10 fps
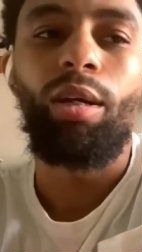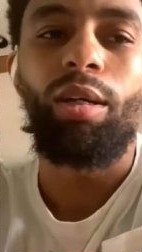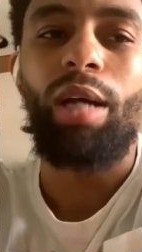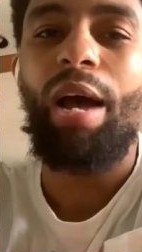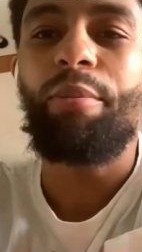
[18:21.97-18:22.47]

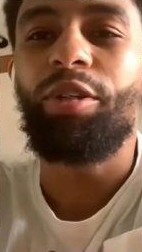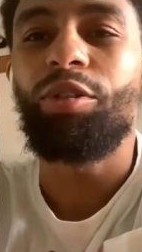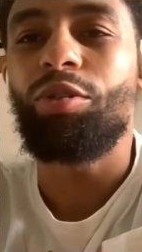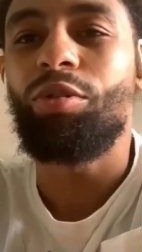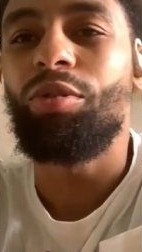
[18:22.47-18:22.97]
a high
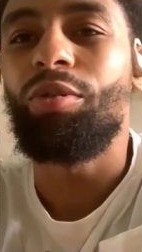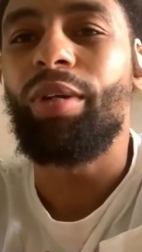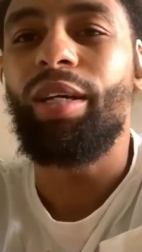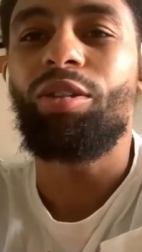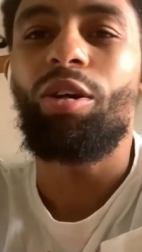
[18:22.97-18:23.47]
major school
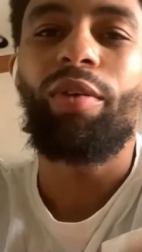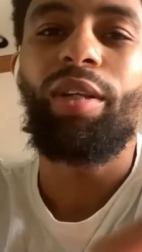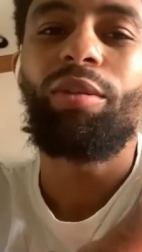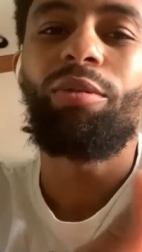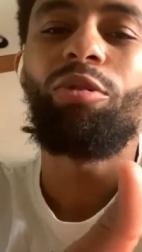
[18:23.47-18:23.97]
that's
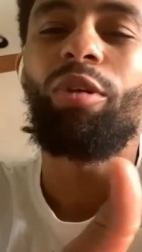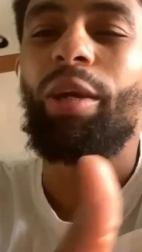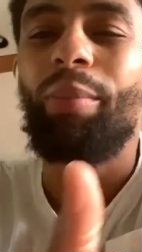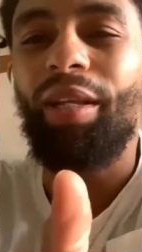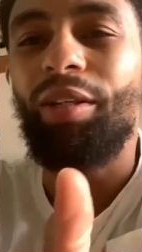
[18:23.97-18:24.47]
already, you know,
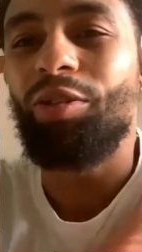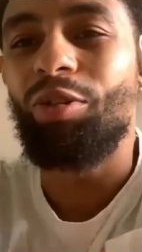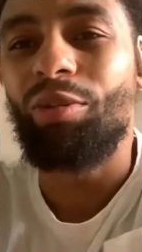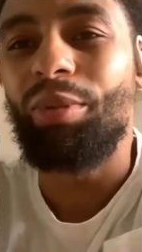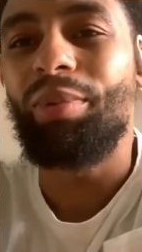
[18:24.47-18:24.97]
they made the
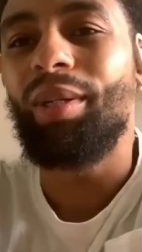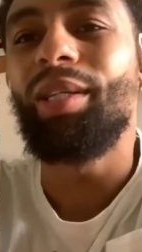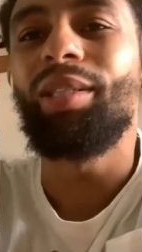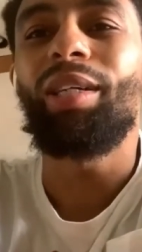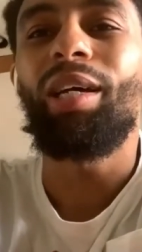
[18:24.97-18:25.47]
tournament plenty
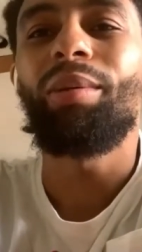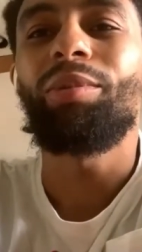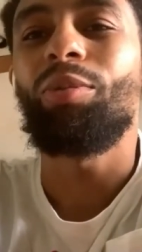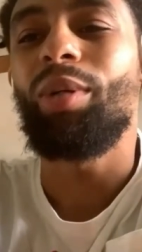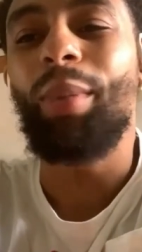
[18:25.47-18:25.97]
of times.
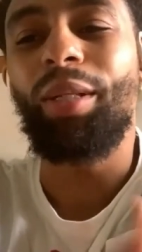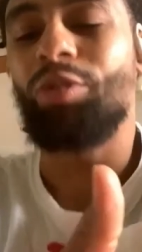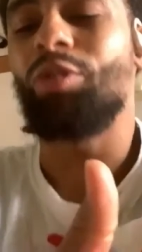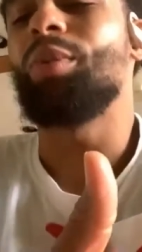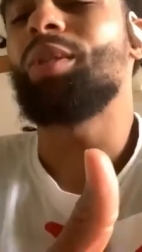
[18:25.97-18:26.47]
So when they make the
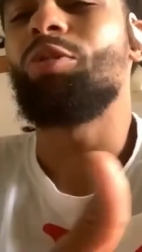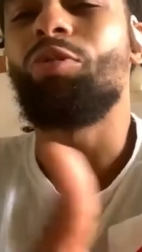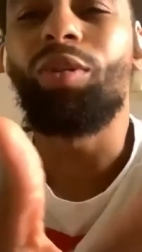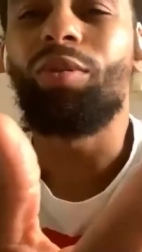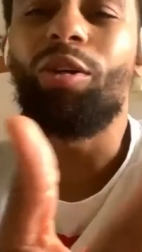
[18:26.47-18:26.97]
tournament, it's
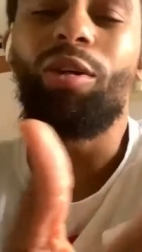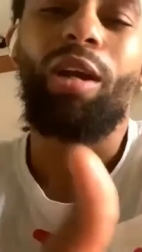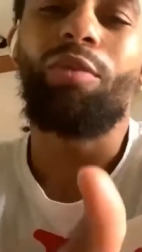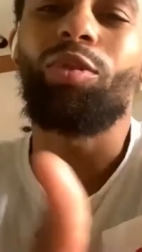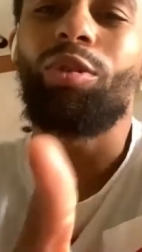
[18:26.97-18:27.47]

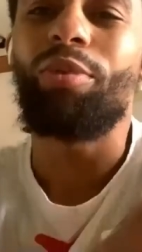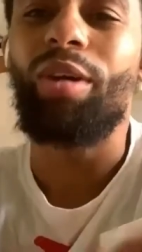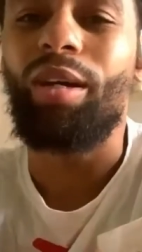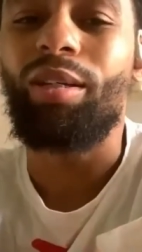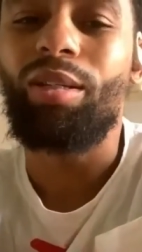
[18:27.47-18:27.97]
not a real
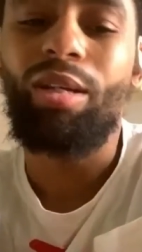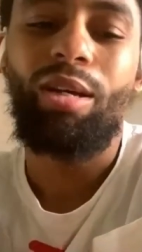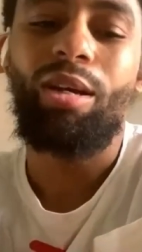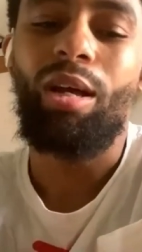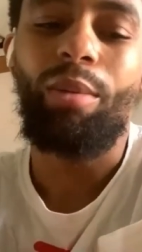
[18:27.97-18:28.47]
surprise.
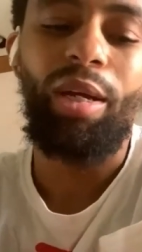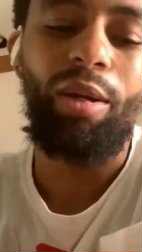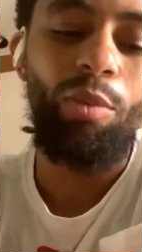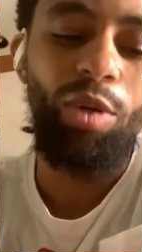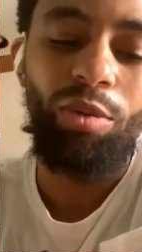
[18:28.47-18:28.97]
I'm
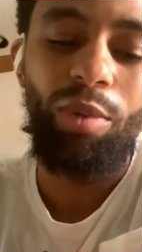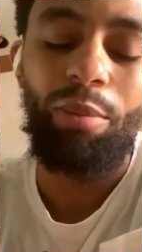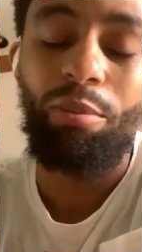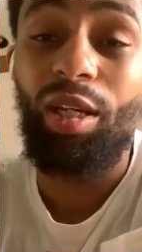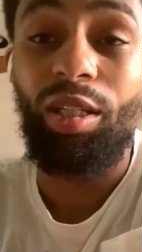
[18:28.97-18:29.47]

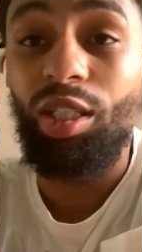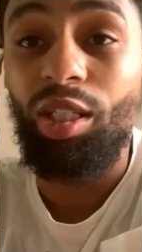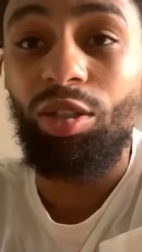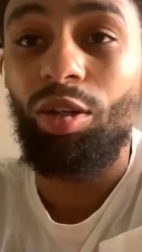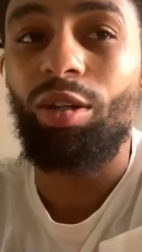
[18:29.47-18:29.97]
like, me and G
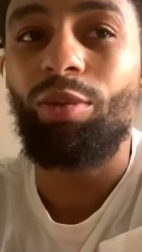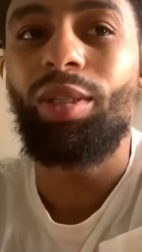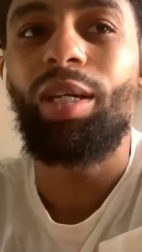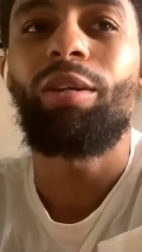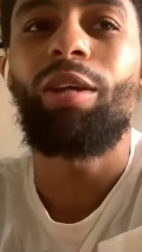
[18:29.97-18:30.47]
taught them.
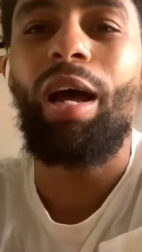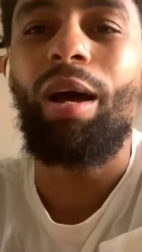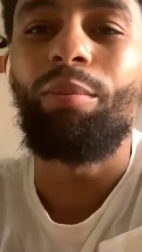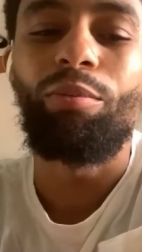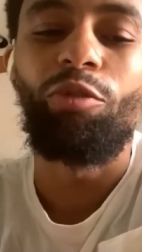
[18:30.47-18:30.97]
It's like,
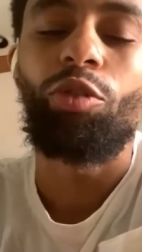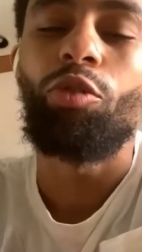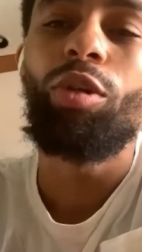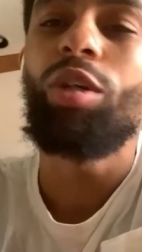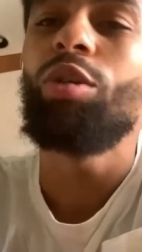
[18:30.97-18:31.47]
I'm
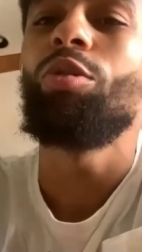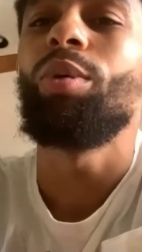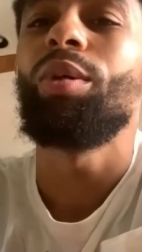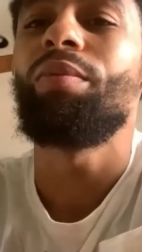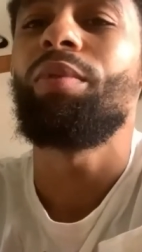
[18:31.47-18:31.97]
recruiting you
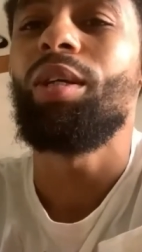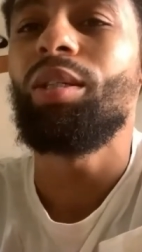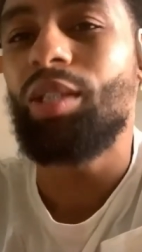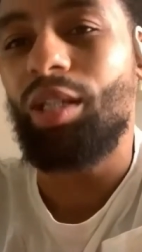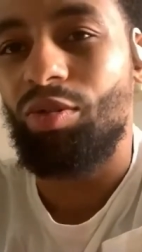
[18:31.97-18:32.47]
with the
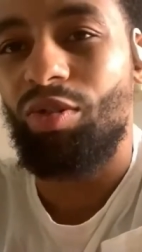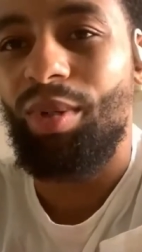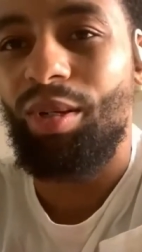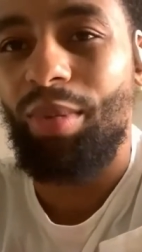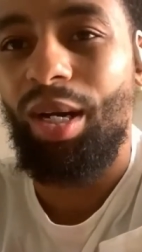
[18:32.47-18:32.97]
NCAA
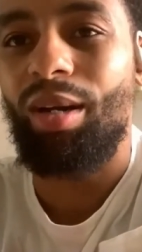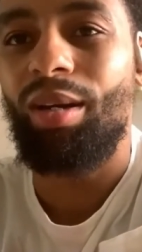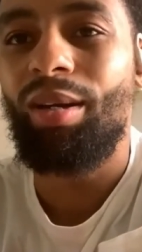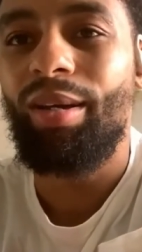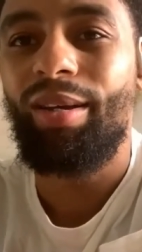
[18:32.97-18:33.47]
tournament in mind.